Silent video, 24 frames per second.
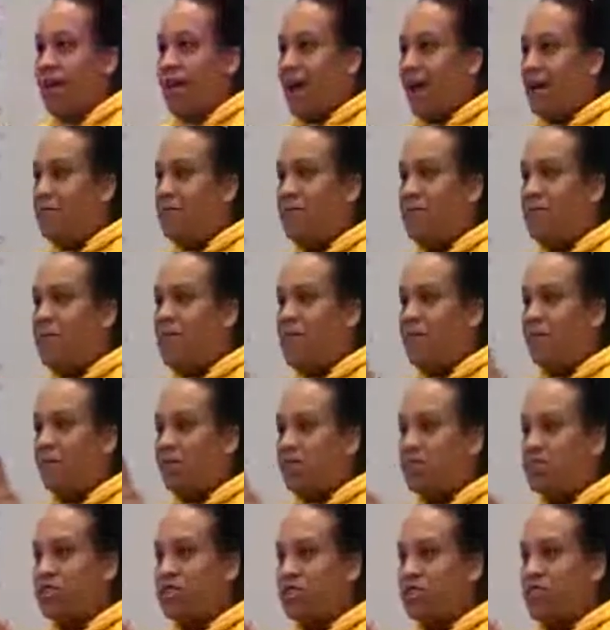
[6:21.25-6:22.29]
And for me, it
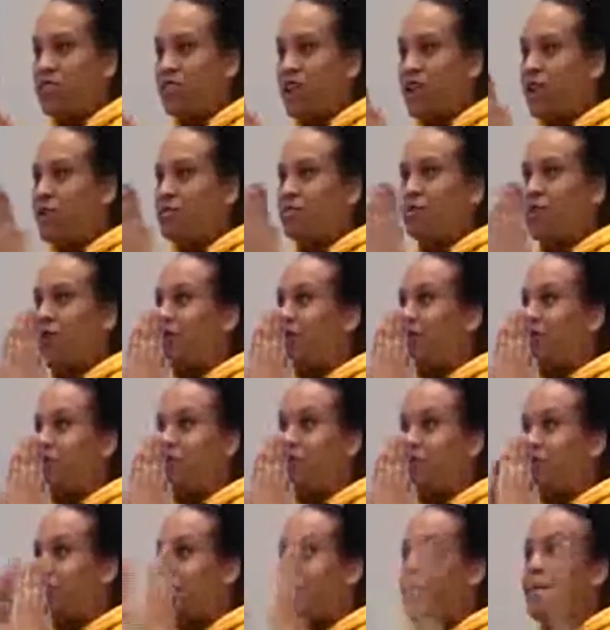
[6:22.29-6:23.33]
wasn't just a break, it was one of the
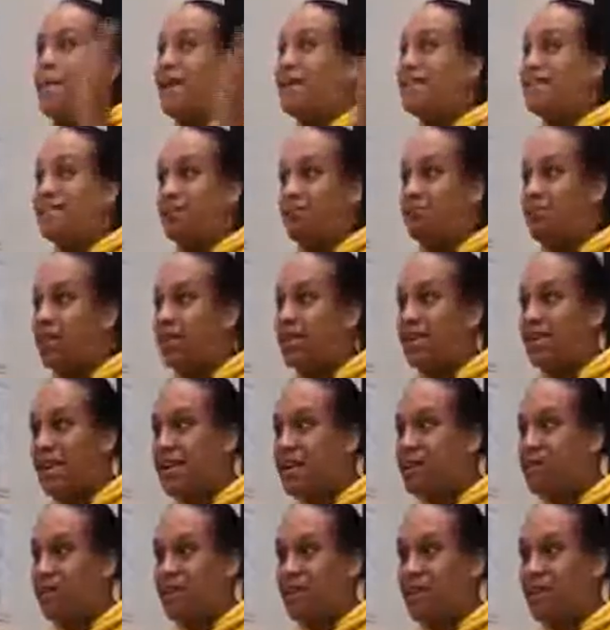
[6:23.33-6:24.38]
most amazing breaks
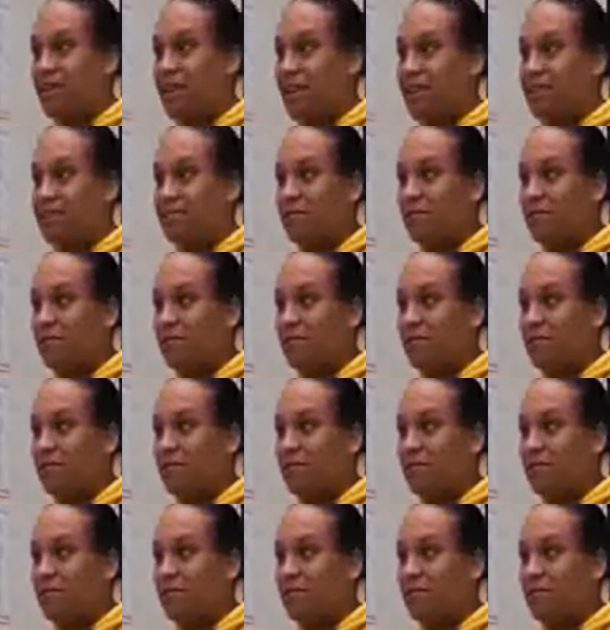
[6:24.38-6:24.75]
anybody could ask for.